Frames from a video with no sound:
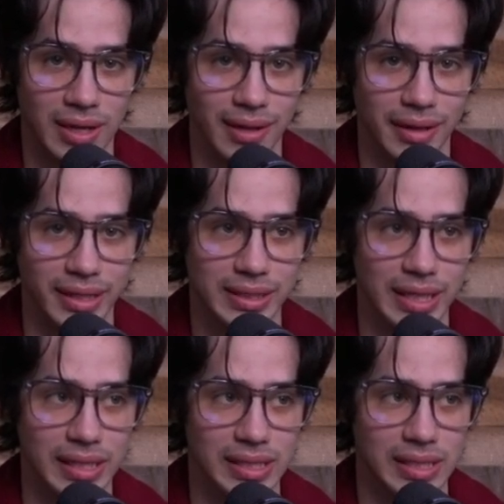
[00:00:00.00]
Let's
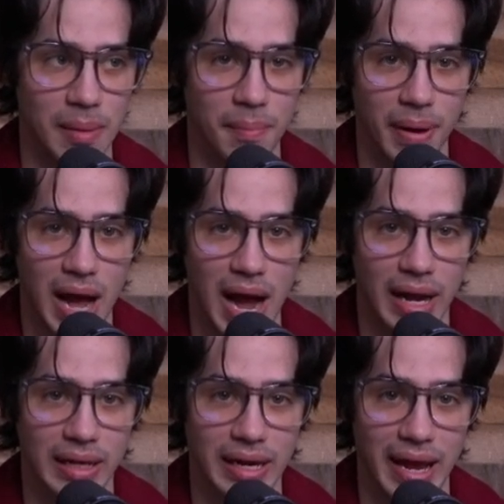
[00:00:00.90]
take a step
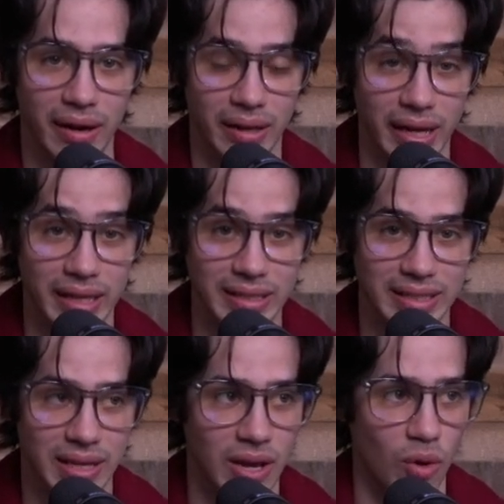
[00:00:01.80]
back and analyze
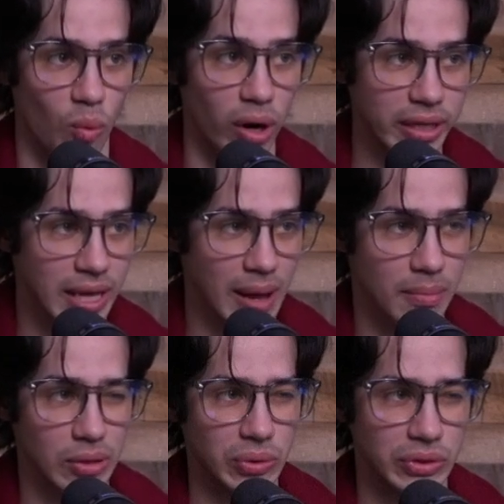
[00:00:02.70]
what
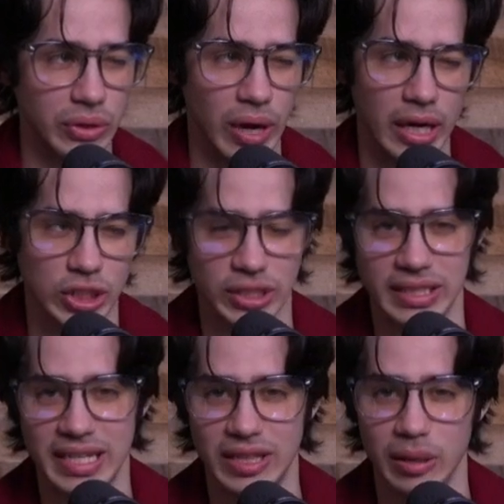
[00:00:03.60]
chemicals are actually
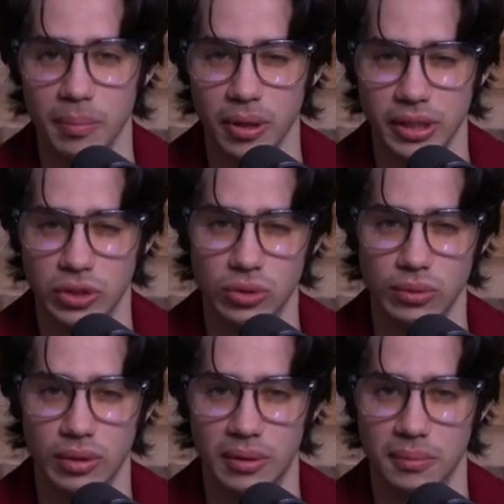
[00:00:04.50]
in the
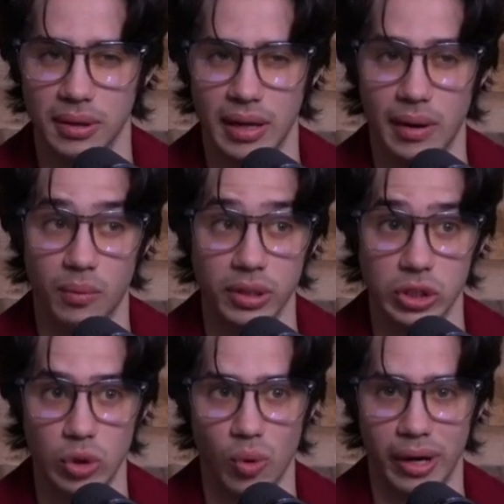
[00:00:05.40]
bloodstream and what's
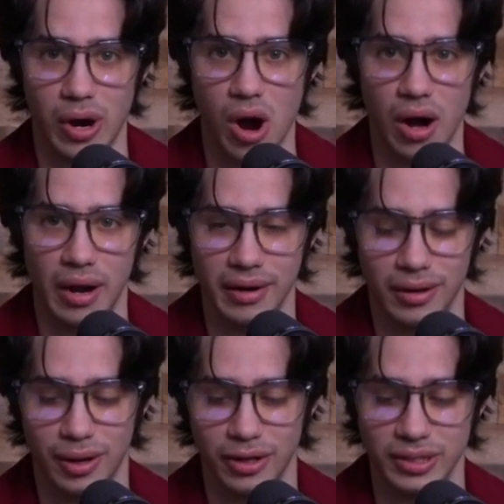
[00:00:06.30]
going on
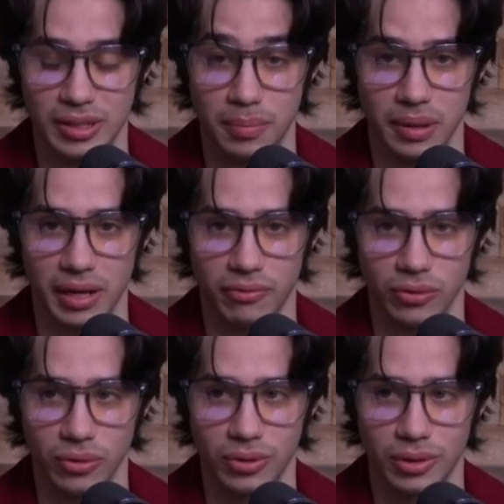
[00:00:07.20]
a deep
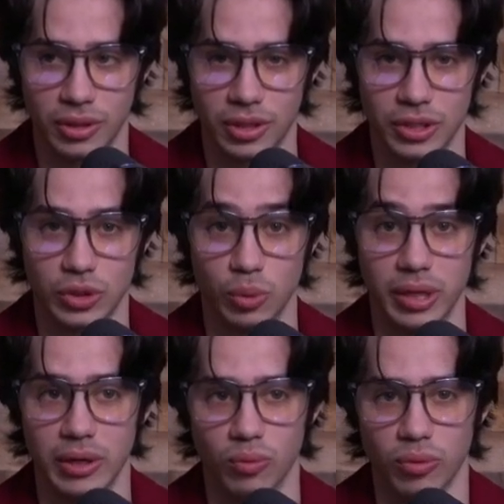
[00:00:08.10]
level, so we
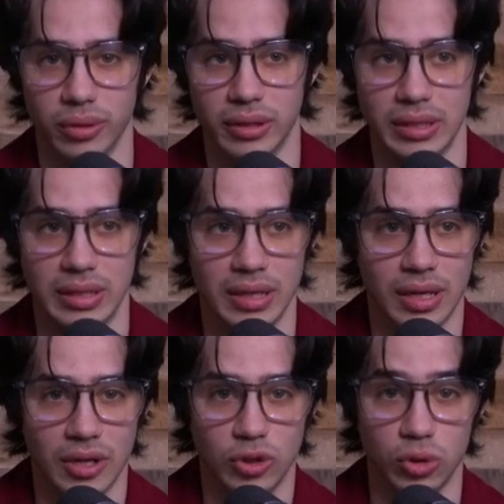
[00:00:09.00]
can really
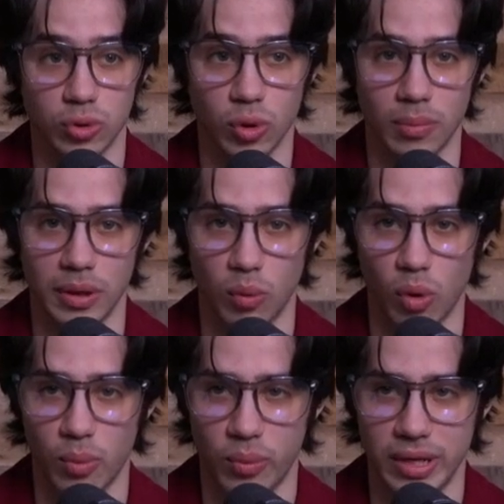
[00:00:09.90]
determine
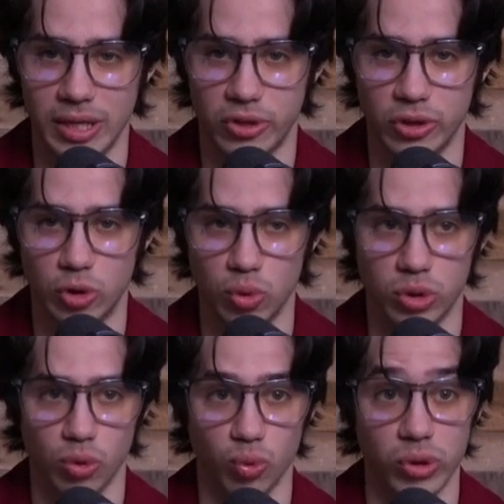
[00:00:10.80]
what we need to do
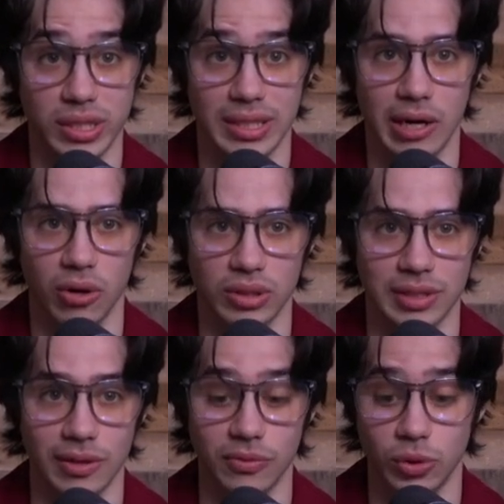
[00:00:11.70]
to reset
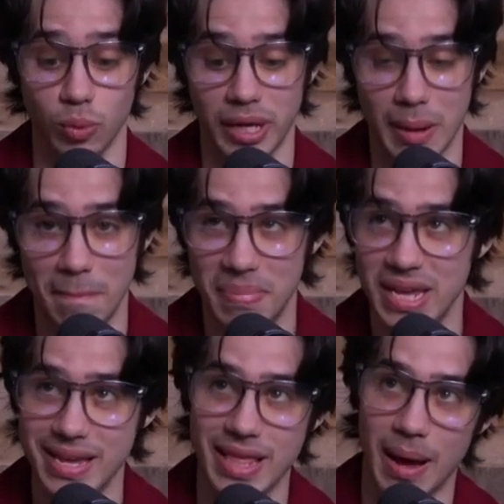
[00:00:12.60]
ourselves so we can
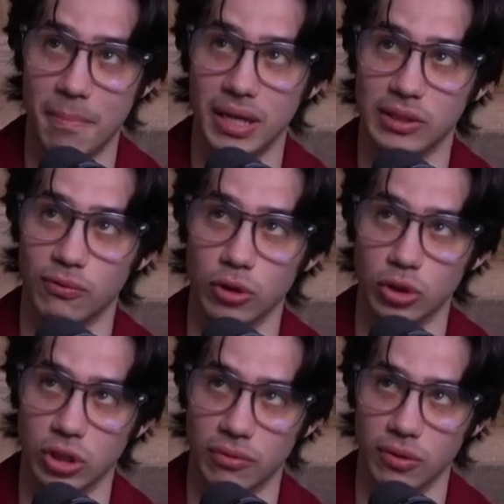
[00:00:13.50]
be that best
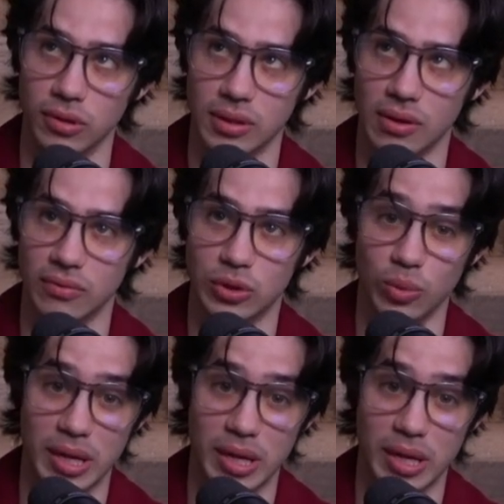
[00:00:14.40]
version of ourselves, so we can